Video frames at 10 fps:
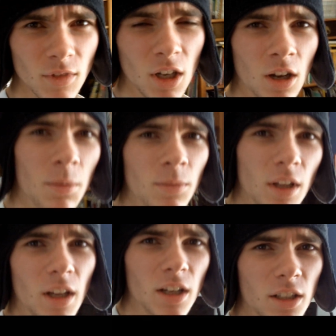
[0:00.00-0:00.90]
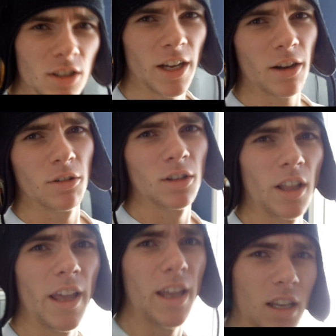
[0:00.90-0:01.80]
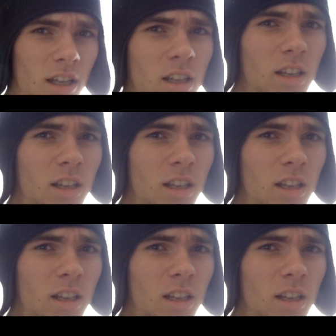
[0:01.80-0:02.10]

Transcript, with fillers: Um, Chat Roulette,